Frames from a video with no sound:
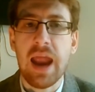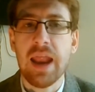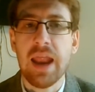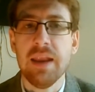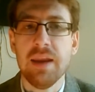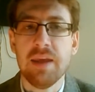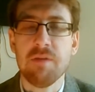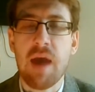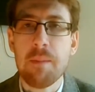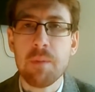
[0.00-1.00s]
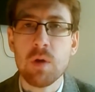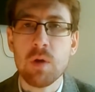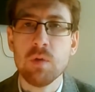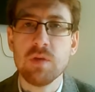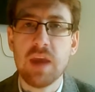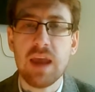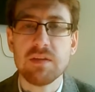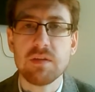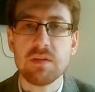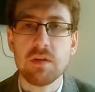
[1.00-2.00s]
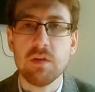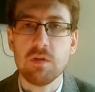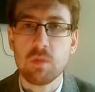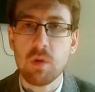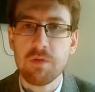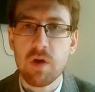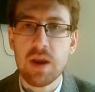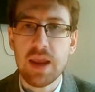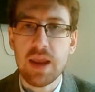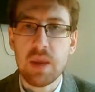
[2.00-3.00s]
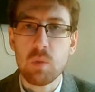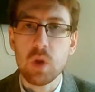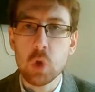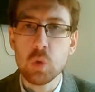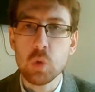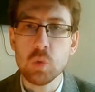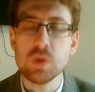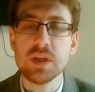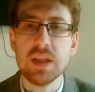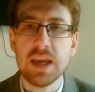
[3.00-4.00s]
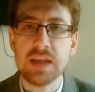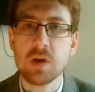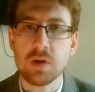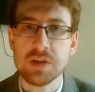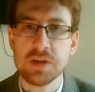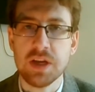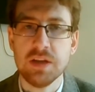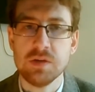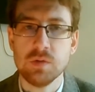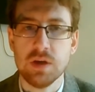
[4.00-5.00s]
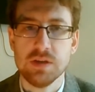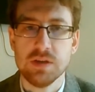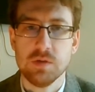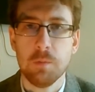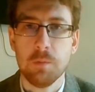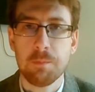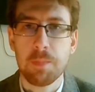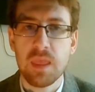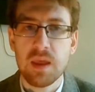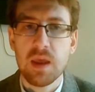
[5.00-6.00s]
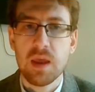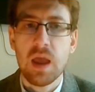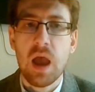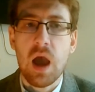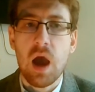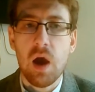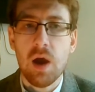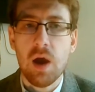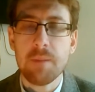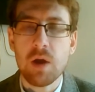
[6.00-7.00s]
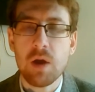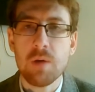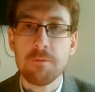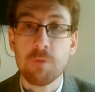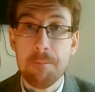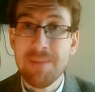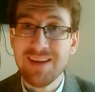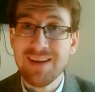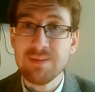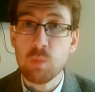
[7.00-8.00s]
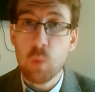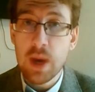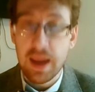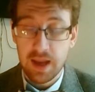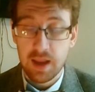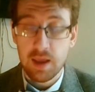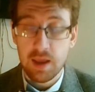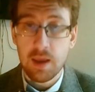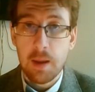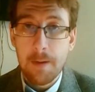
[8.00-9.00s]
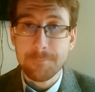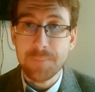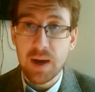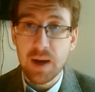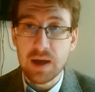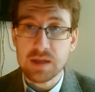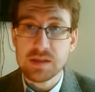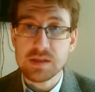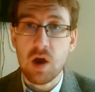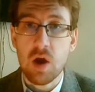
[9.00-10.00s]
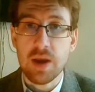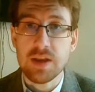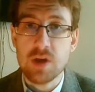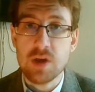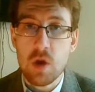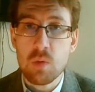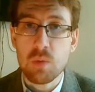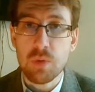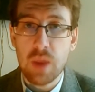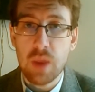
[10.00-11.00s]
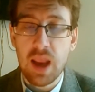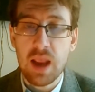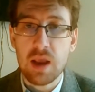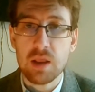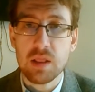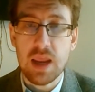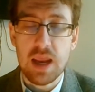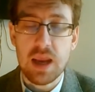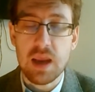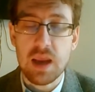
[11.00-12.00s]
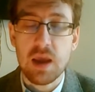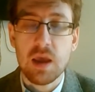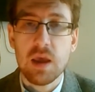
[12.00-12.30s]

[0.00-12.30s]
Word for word: And if Ambrose gets disqualified, he will lose the Intercontinental title. I'm going for a Miz win here, but I don't think the